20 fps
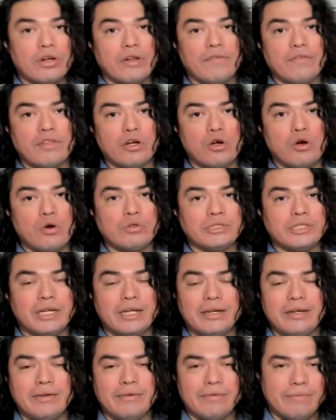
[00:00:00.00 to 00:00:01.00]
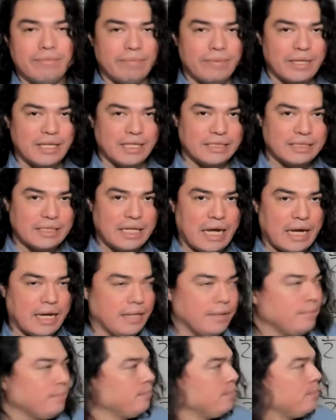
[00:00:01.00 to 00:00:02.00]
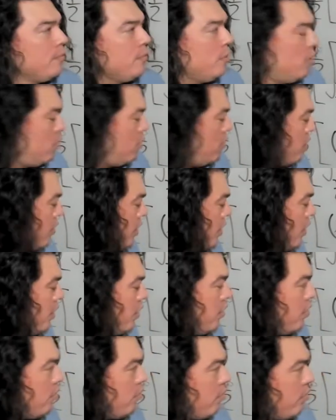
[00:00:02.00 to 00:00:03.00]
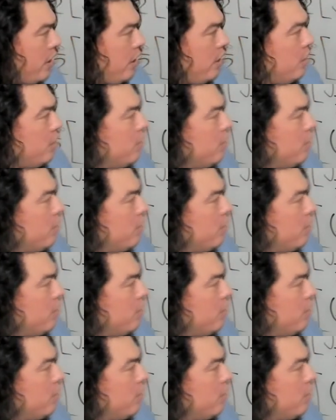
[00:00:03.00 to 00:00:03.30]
of the cosine? The sine. Okay? Right?